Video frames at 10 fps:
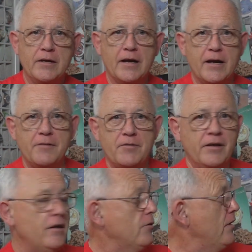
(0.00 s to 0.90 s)
And
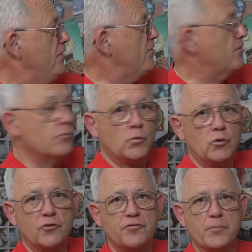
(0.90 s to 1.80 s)
you know, hence the
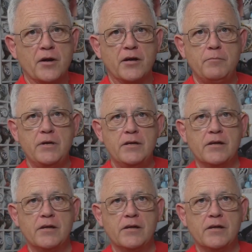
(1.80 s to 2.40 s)
walls behind me.